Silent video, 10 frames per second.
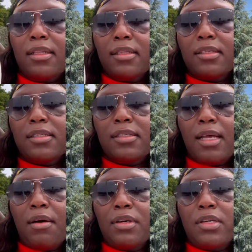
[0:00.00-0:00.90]
This is
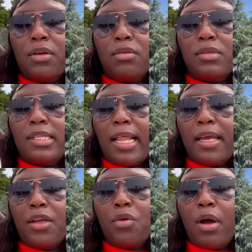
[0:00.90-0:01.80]
how it looks like.
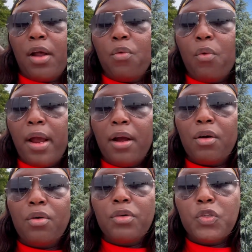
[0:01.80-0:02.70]
You can wear
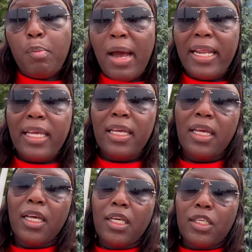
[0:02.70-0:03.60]
crossbody,
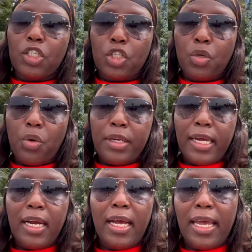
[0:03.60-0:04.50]

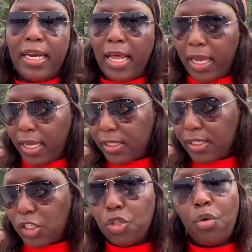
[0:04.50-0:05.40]
shoulder, and I can
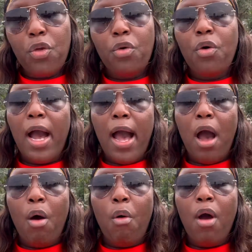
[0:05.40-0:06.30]
show you
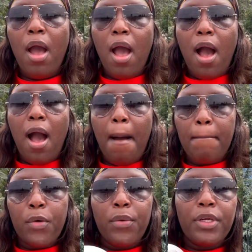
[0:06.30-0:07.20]
how
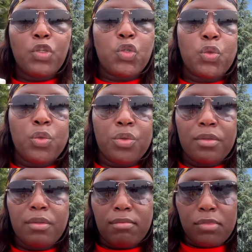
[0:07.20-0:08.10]
I'm going to
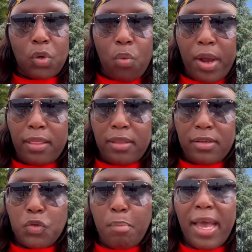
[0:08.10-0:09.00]
wear
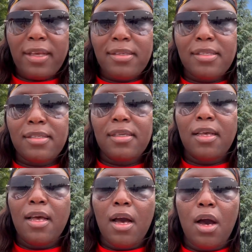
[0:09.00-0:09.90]
these bags
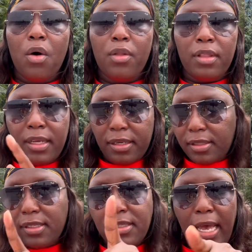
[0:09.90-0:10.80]
on the
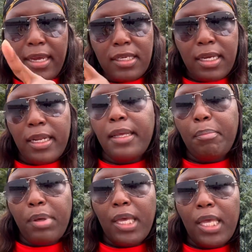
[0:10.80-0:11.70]
side clip
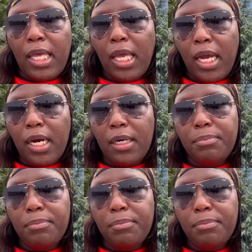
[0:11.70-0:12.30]
here